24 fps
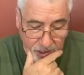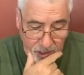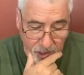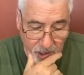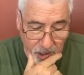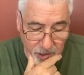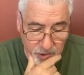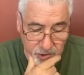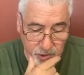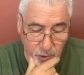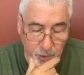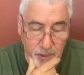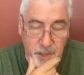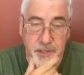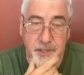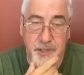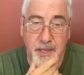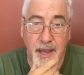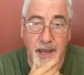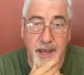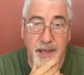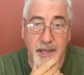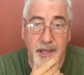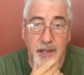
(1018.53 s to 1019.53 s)
Uh, so he's
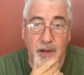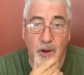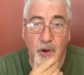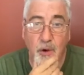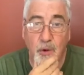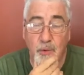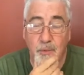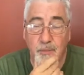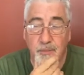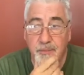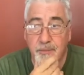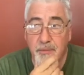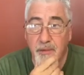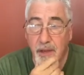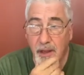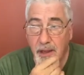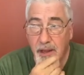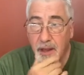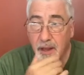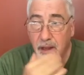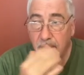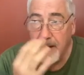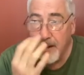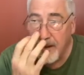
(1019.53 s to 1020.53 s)
saying, you know,
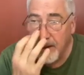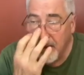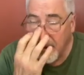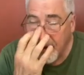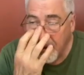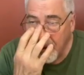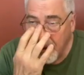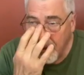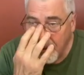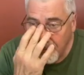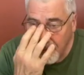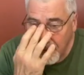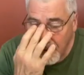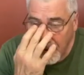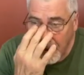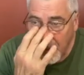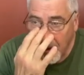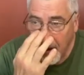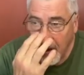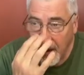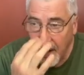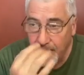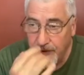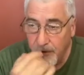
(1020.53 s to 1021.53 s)
uh,
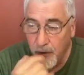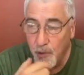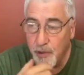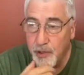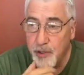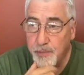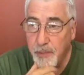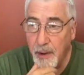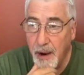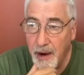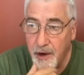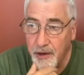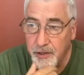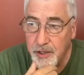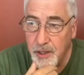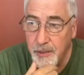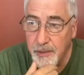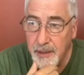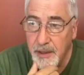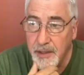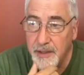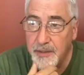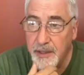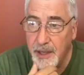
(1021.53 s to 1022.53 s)
if you aspire to
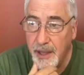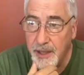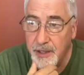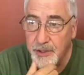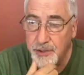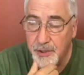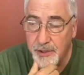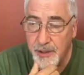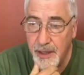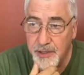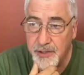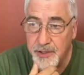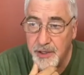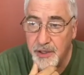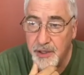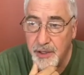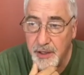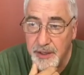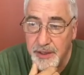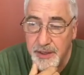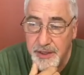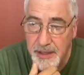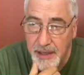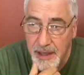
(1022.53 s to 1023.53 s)
be a teacher, that's a
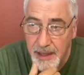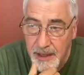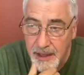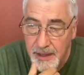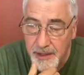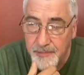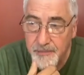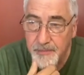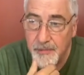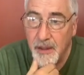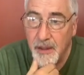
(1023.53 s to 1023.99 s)
good thing,